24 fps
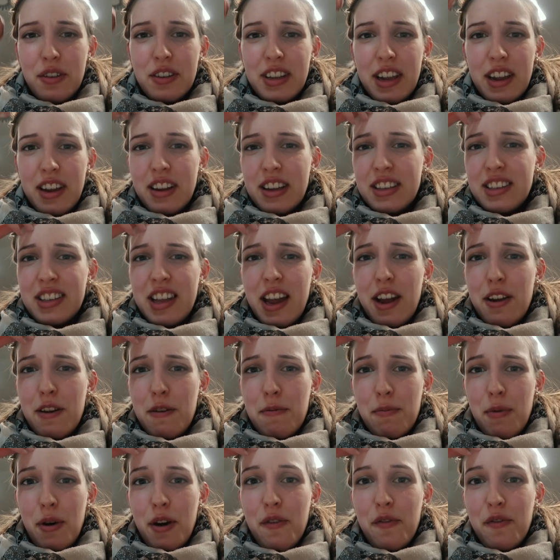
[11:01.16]
you. Like, he's not
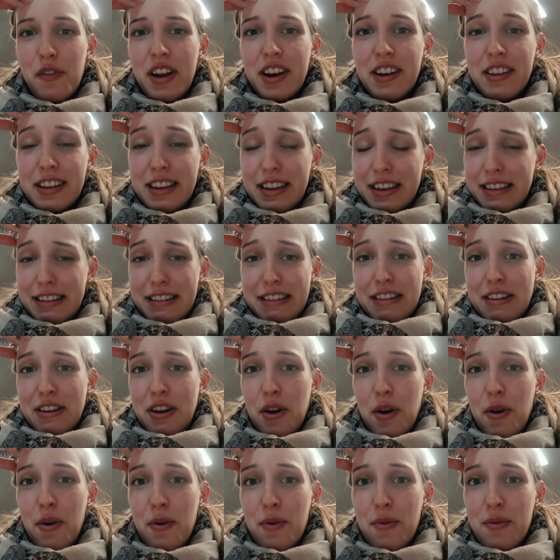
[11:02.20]
your boyfriend? Like,
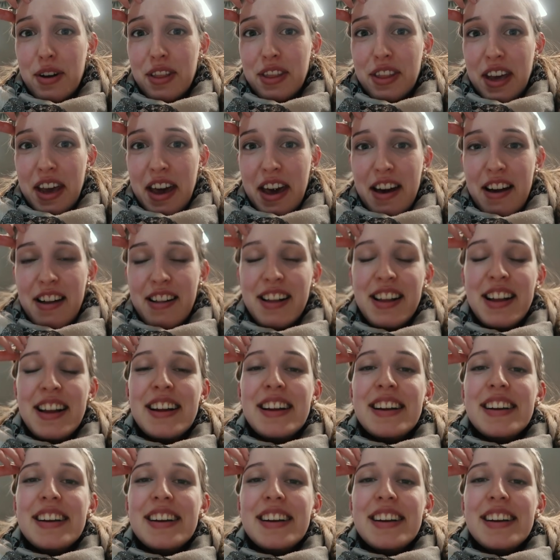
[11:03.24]
no, what the hell?